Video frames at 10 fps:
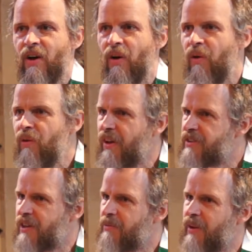All those
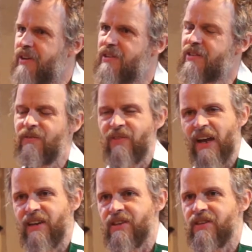other places have
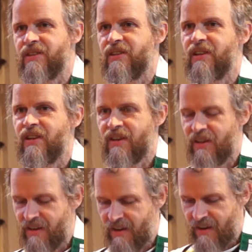vanished.
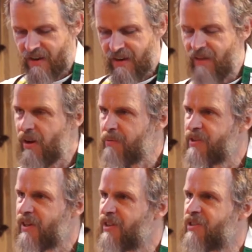Their
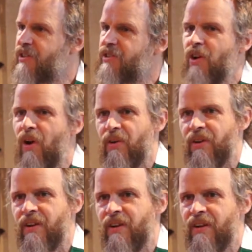reputation is gone.
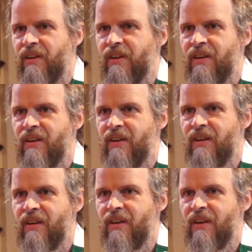
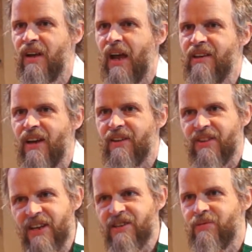And yet
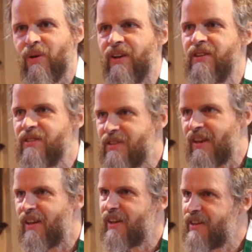this one
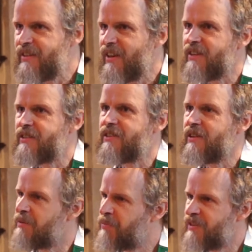still exists.
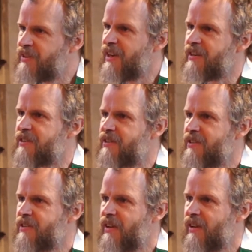It persists.